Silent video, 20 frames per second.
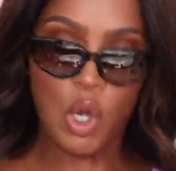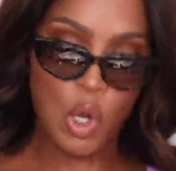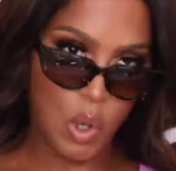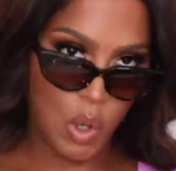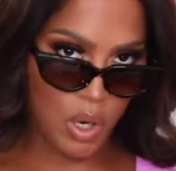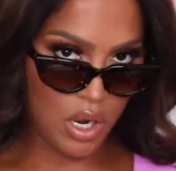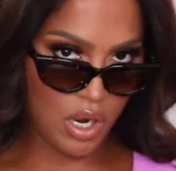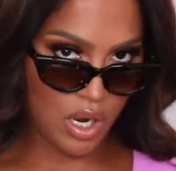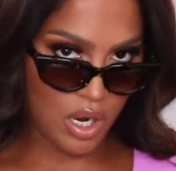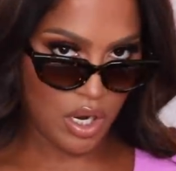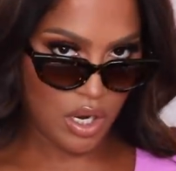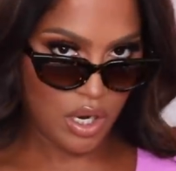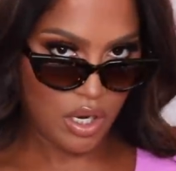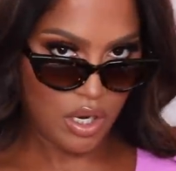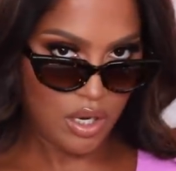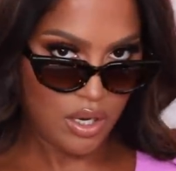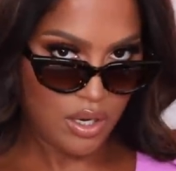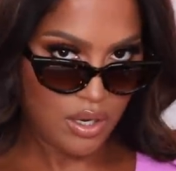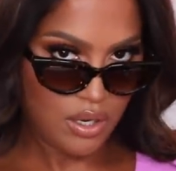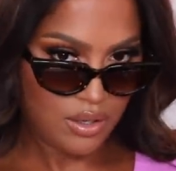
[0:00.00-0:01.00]

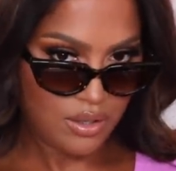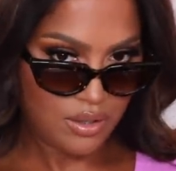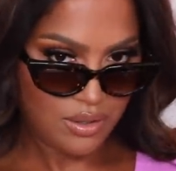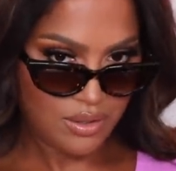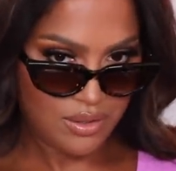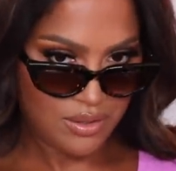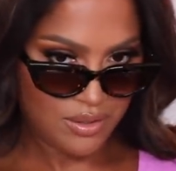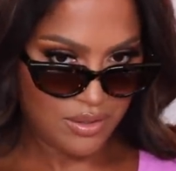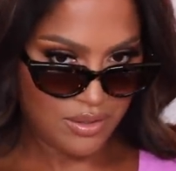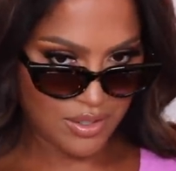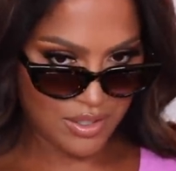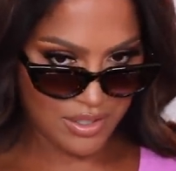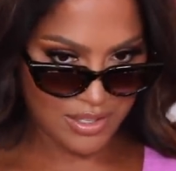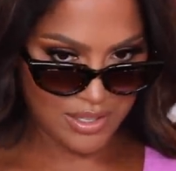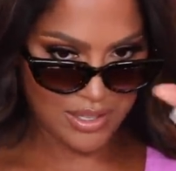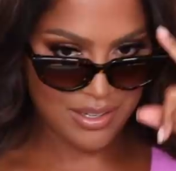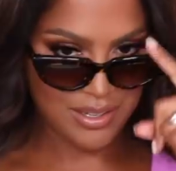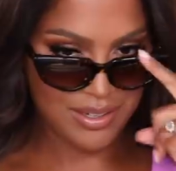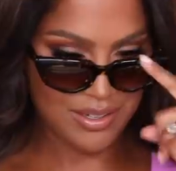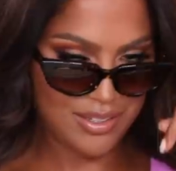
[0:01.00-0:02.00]
Or,
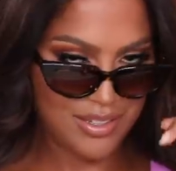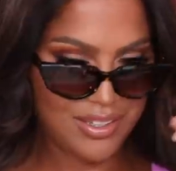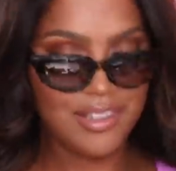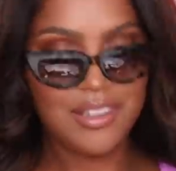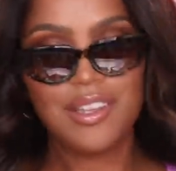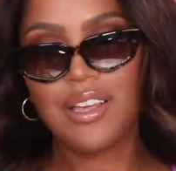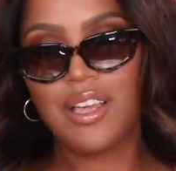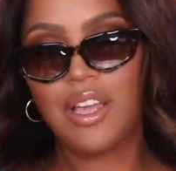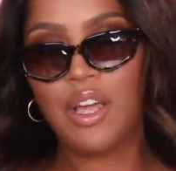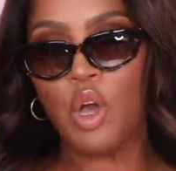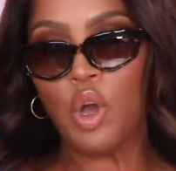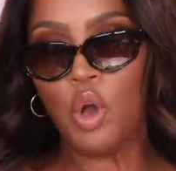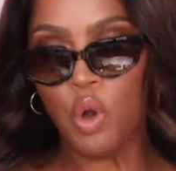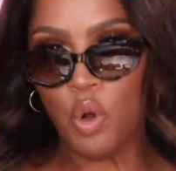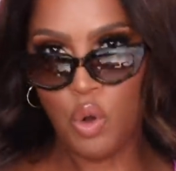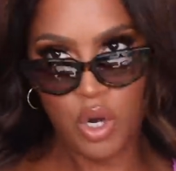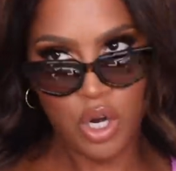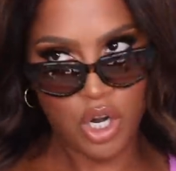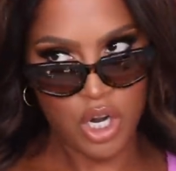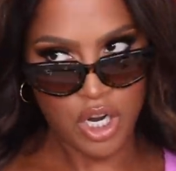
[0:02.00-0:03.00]
okay,
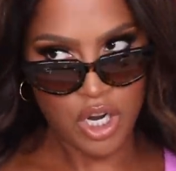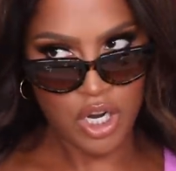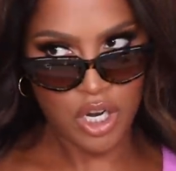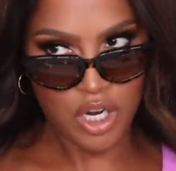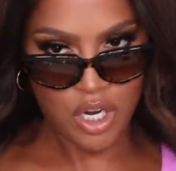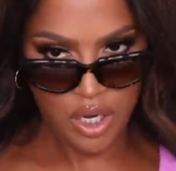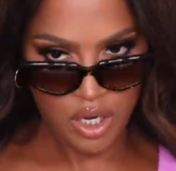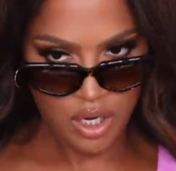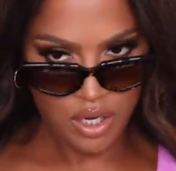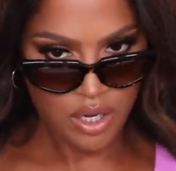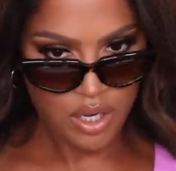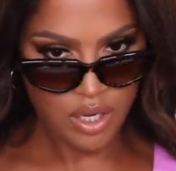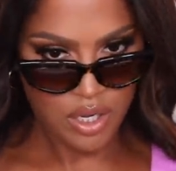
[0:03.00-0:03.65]
or,